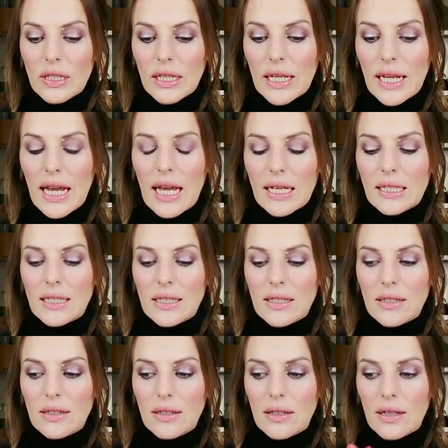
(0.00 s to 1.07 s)
get
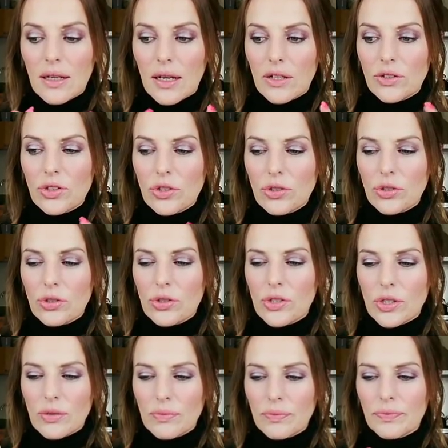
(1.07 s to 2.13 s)
a good
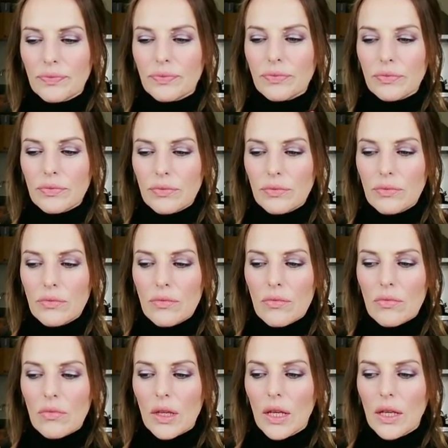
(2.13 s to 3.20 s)

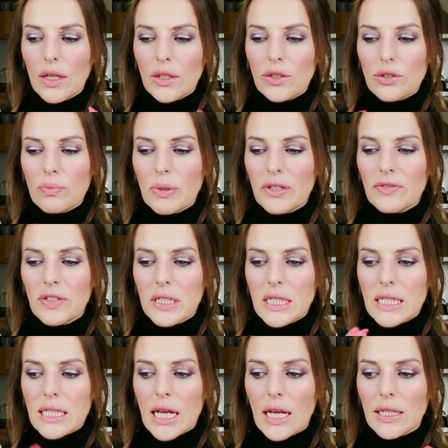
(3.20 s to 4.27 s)
bit of
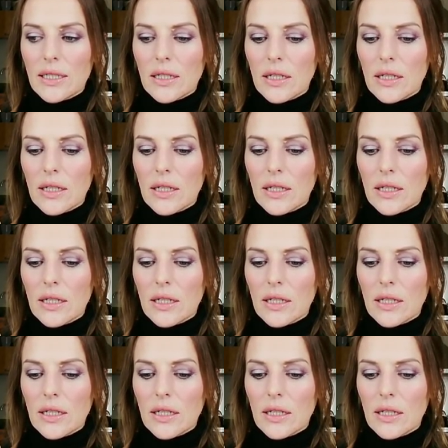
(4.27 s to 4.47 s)
insight